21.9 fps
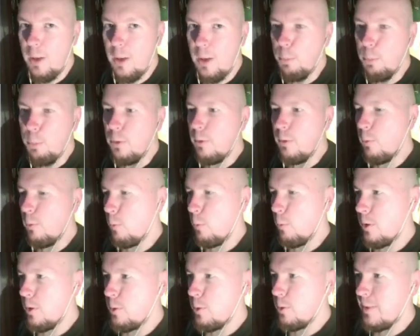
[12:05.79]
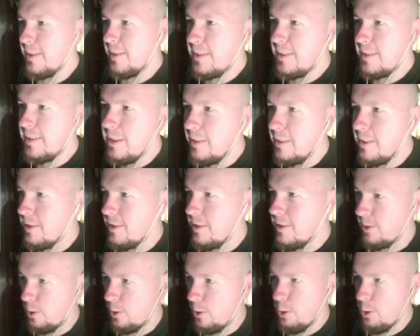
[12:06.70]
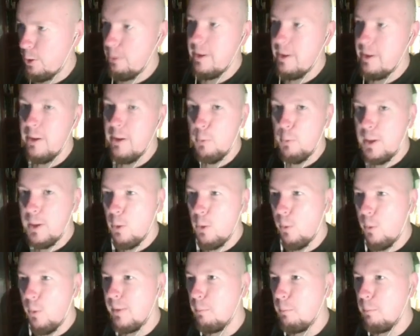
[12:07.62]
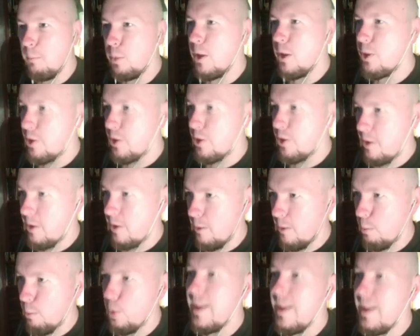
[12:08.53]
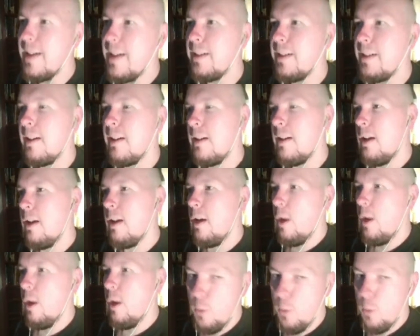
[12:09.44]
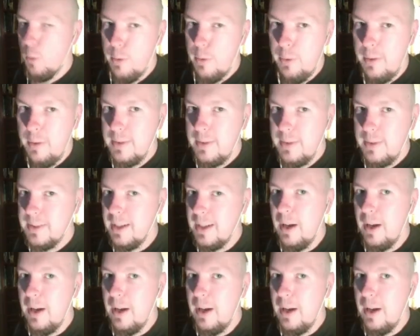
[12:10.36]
We're doing a delicate surgery here. We don't want to bludgeon our brain with sound.